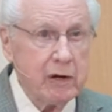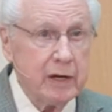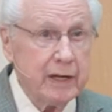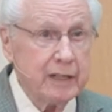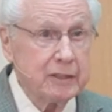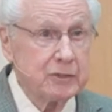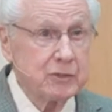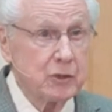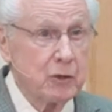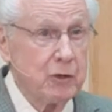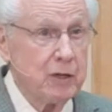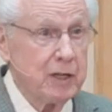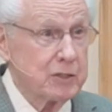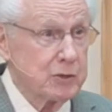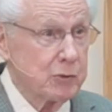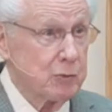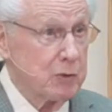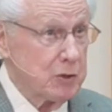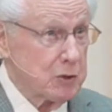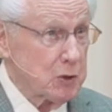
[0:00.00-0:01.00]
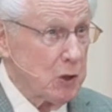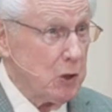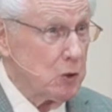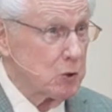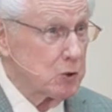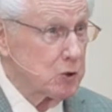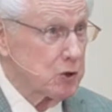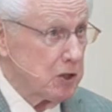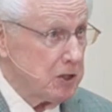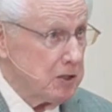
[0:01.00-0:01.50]
And so as a
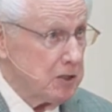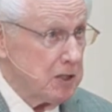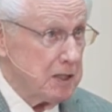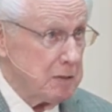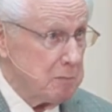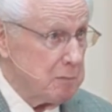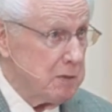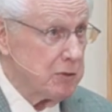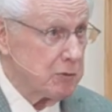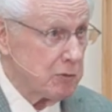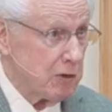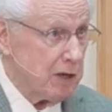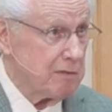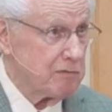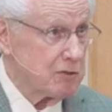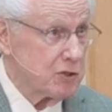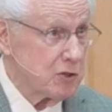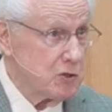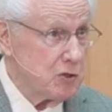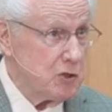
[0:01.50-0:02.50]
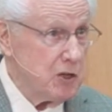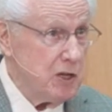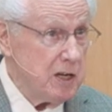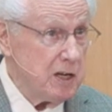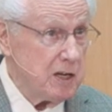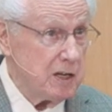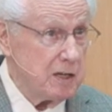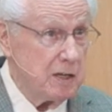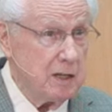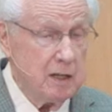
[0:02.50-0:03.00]
result, she named me Travis
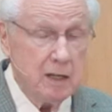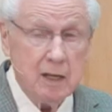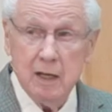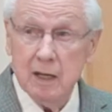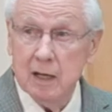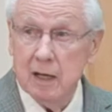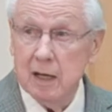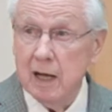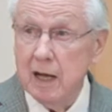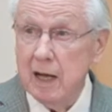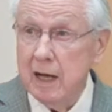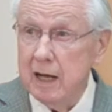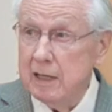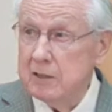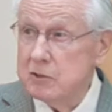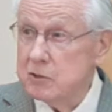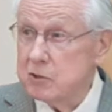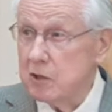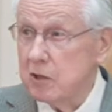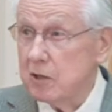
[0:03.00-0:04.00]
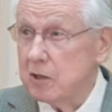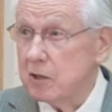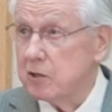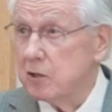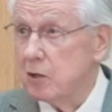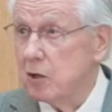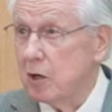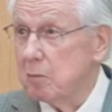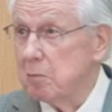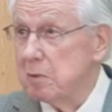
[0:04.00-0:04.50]
Jean and
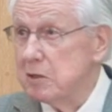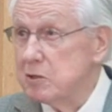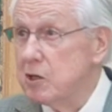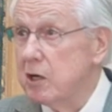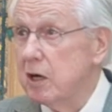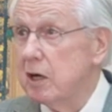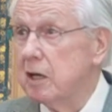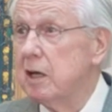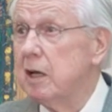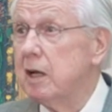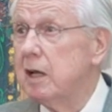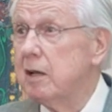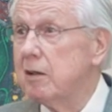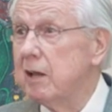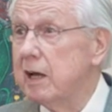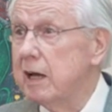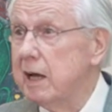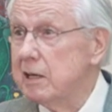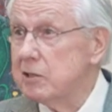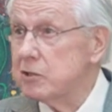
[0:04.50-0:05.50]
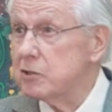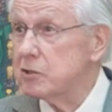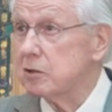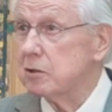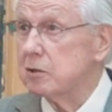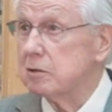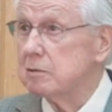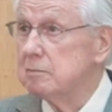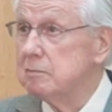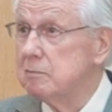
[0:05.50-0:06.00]
started calling me John. They asked
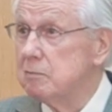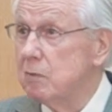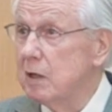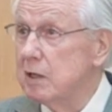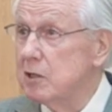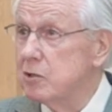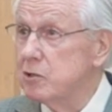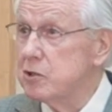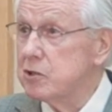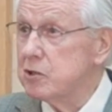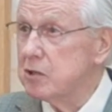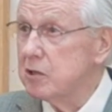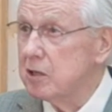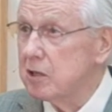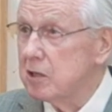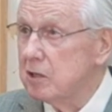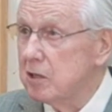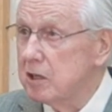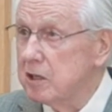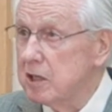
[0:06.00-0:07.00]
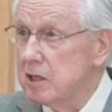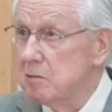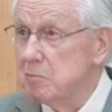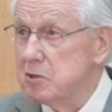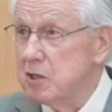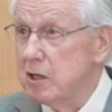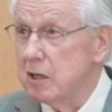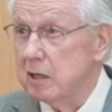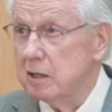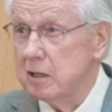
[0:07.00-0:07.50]
her, Why did you start calling him
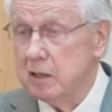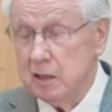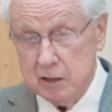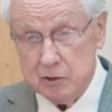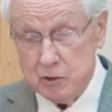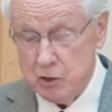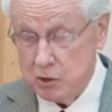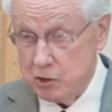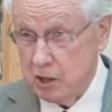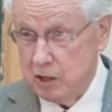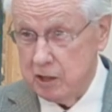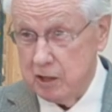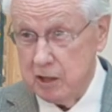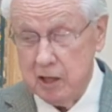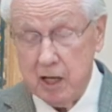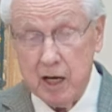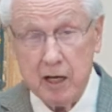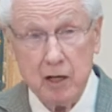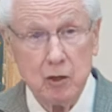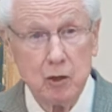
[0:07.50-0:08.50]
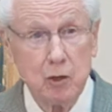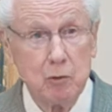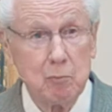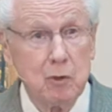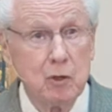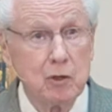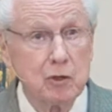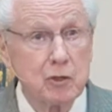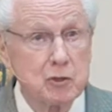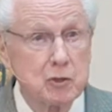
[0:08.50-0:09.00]
John? Just looked like a little
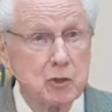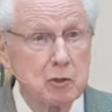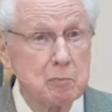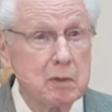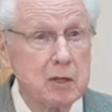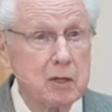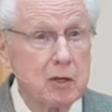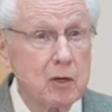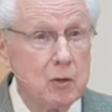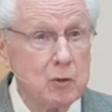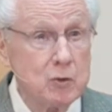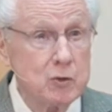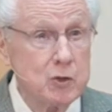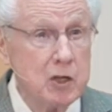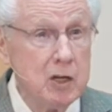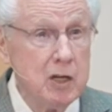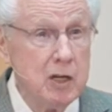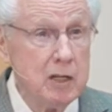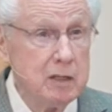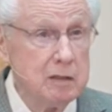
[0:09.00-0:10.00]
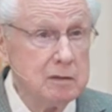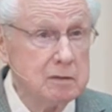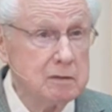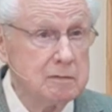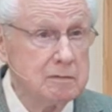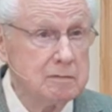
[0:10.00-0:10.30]
boy that should be called John.